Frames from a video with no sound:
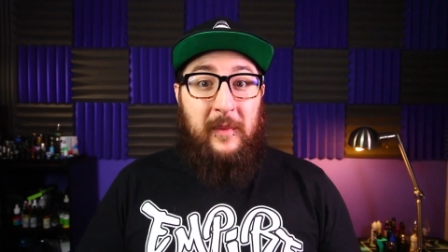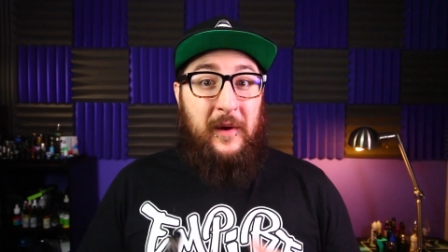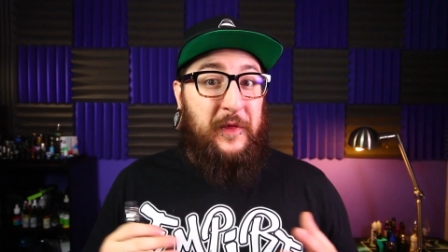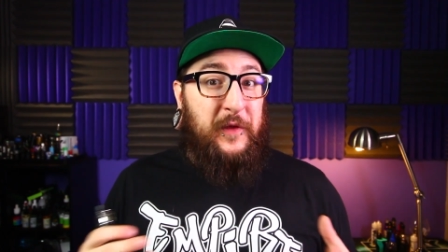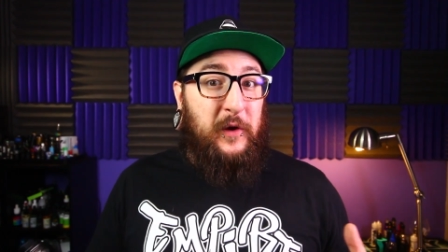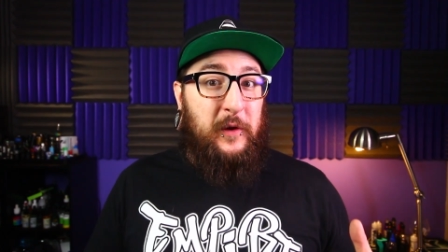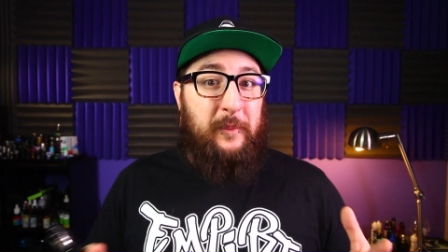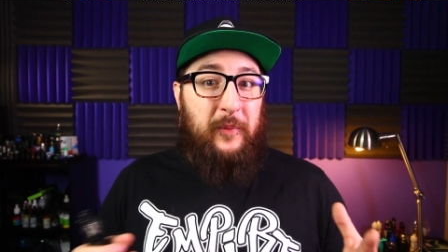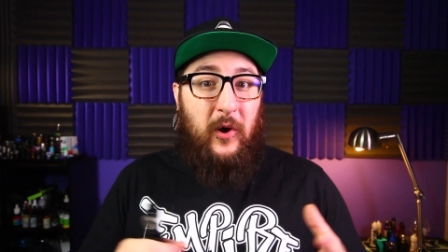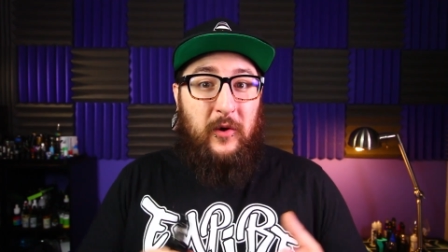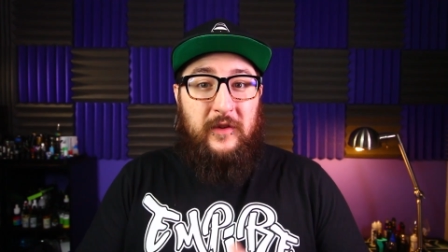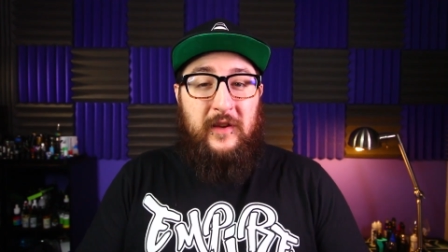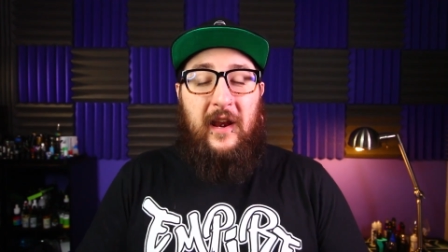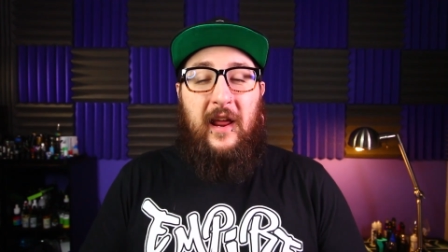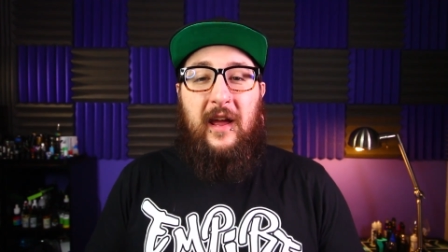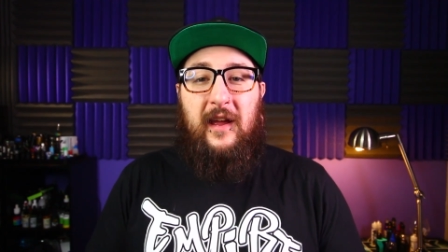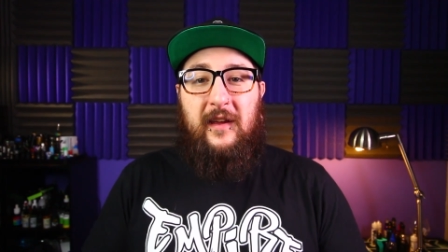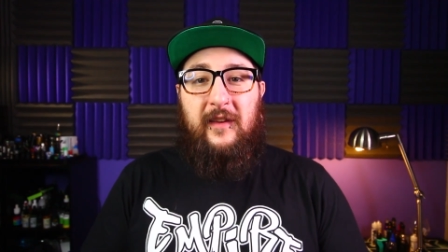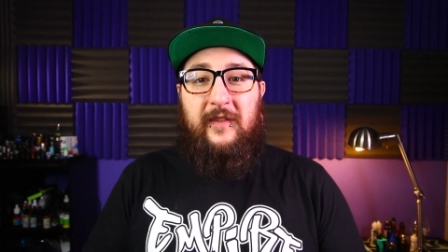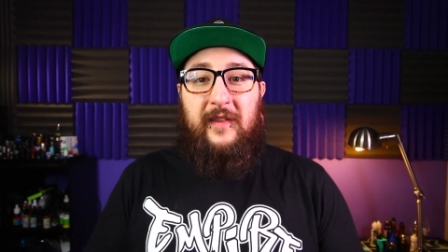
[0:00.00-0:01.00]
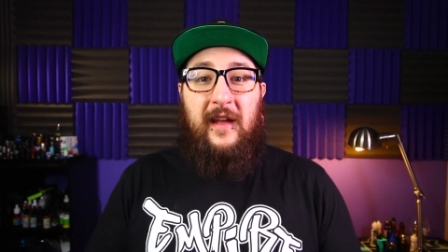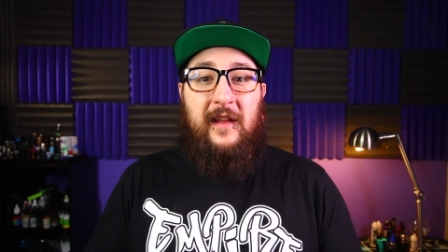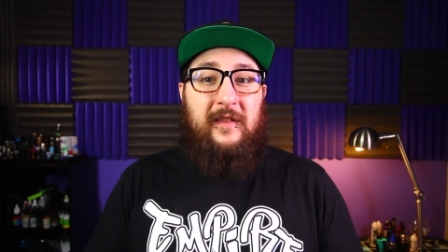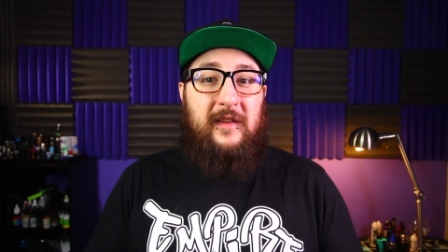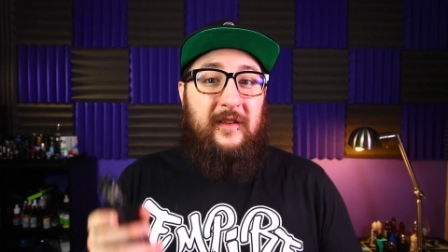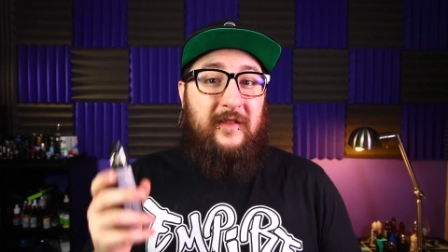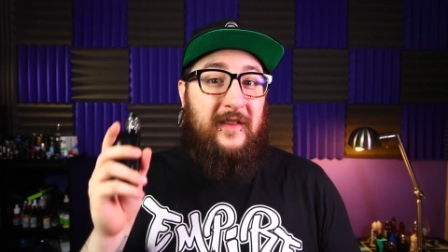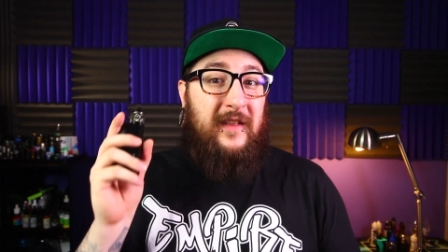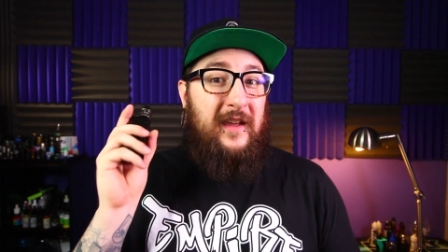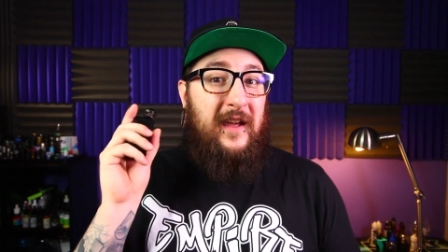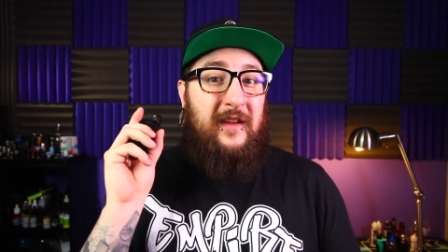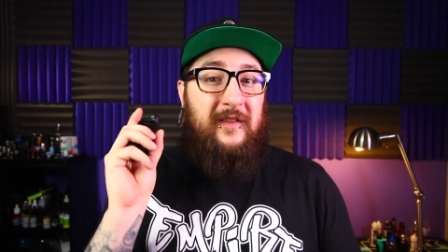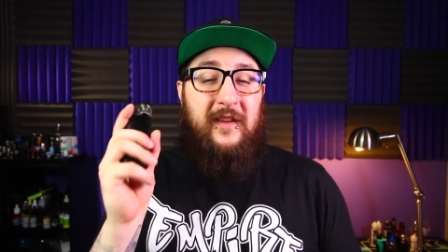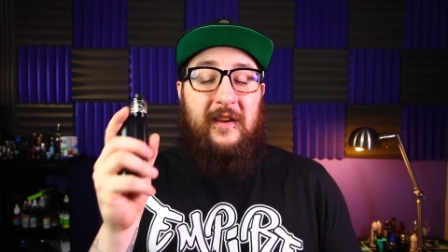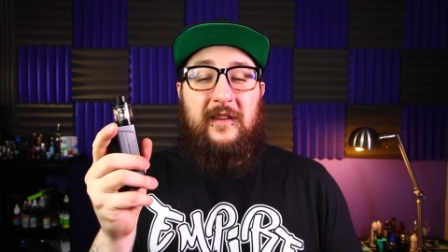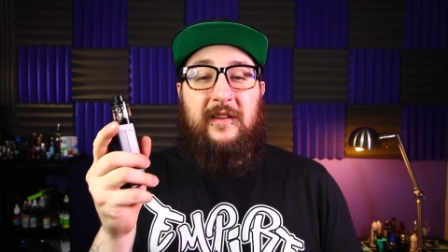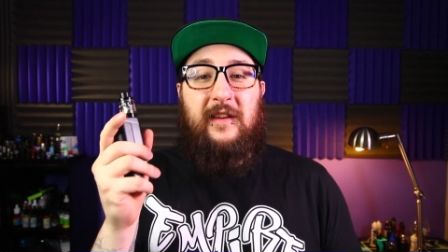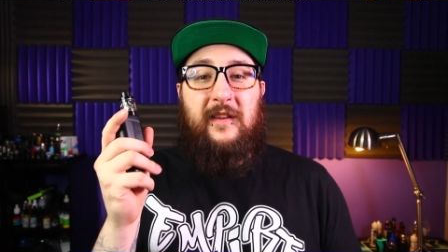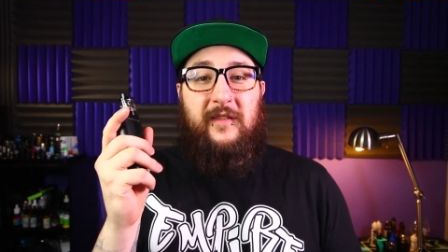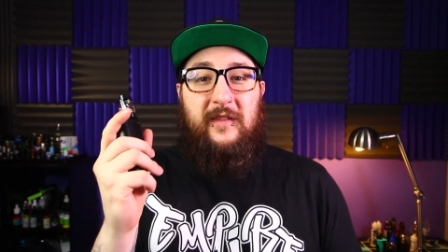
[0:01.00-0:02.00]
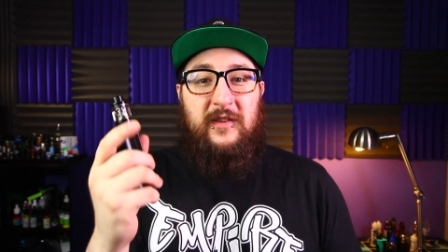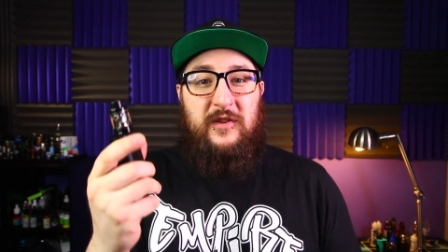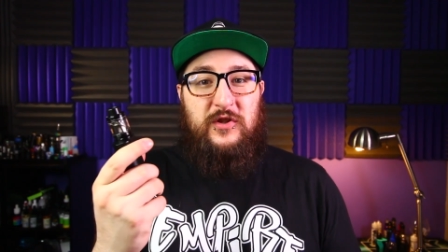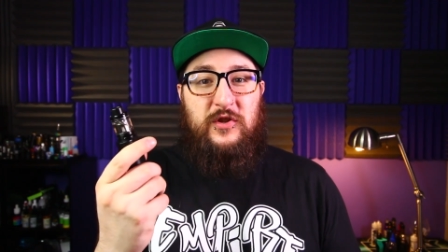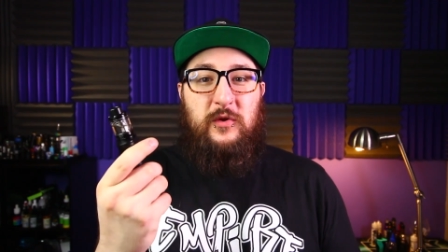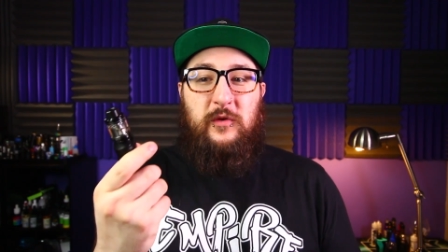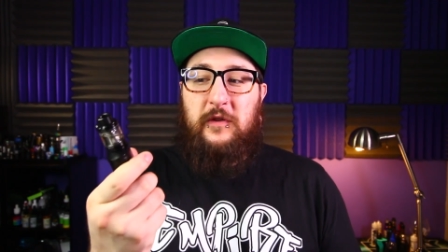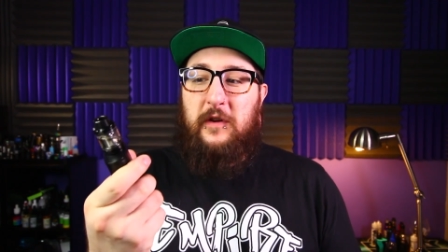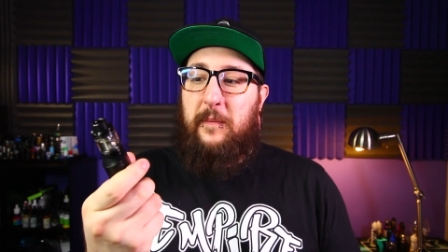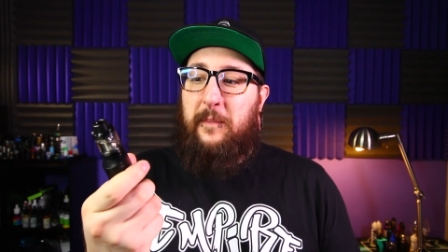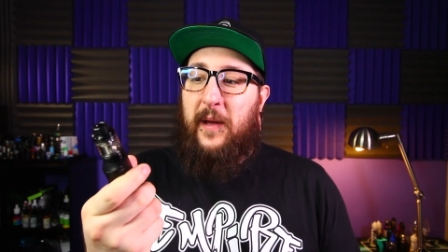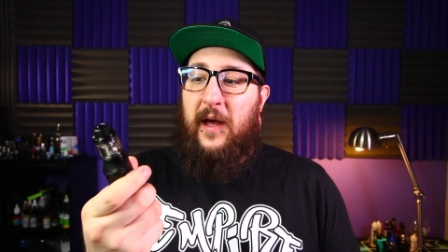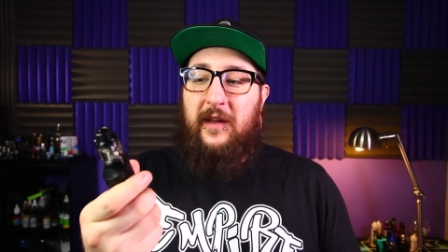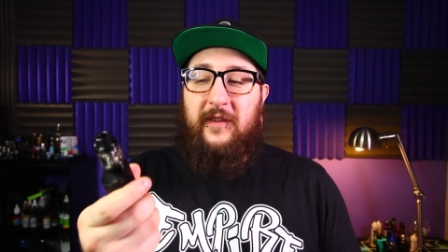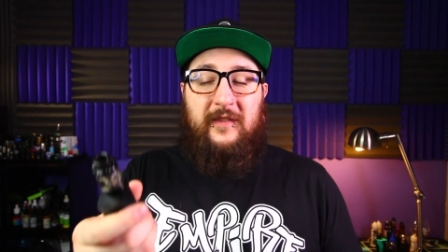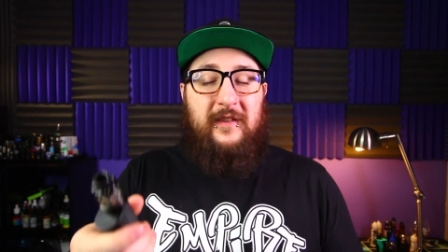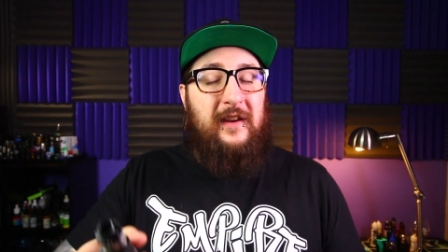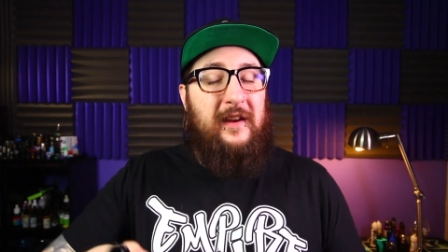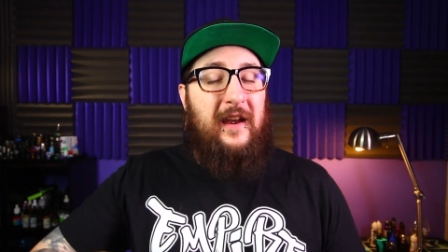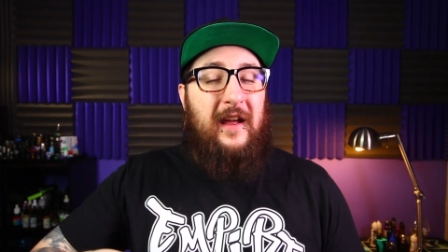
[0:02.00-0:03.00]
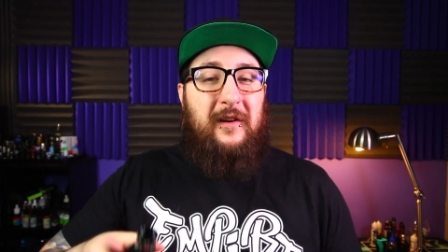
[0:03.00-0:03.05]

My third pro today is that this thing has a decent juice capacity.